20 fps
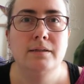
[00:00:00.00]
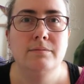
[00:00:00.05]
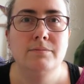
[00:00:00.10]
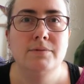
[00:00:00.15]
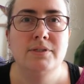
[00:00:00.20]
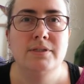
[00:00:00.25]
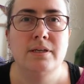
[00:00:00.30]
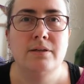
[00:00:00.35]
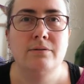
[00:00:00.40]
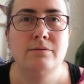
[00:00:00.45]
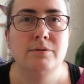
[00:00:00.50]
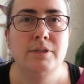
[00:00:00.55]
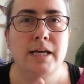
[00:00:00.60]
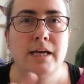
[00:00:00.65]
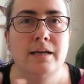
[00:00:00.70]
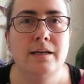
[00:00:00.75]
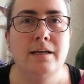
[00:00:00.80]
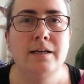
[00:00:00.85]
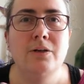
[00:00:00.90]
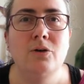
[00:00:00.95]
So
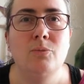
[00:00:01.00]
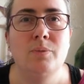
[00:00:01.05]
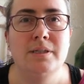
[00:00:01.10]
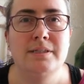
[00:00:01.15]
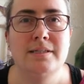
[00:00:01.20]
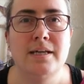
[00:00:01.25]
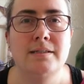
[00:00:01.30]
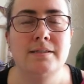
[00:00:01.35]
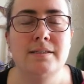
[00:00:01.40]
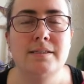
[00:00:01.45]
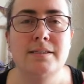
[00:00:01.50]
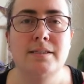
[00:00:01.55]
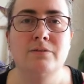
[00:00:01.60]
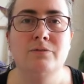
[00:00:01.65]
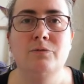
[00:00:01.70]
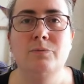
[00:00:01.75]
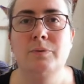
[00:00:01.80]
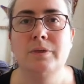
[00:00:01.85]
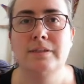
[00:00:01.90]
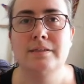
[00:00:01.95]
yeah, a little bit
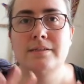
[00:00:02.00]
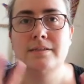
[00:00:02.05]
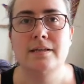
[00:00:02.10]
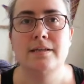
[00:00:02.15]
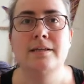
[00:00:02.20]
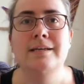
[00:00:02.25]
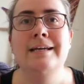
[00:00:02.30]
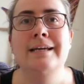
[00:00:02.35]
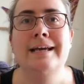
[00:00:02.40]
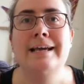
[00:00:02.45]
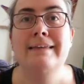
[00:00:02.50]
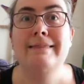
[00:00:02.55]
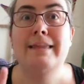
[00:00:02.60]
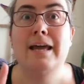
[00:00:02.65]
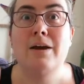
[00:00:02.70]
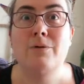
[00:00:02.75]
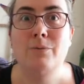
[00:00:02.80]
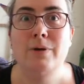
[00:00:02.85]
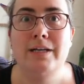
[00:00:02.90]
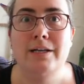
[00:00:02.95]
tentative, but
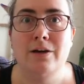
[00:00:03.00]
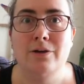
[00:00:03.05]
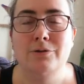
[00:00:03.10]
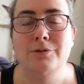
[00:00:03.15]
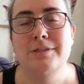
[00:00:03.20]
there we go.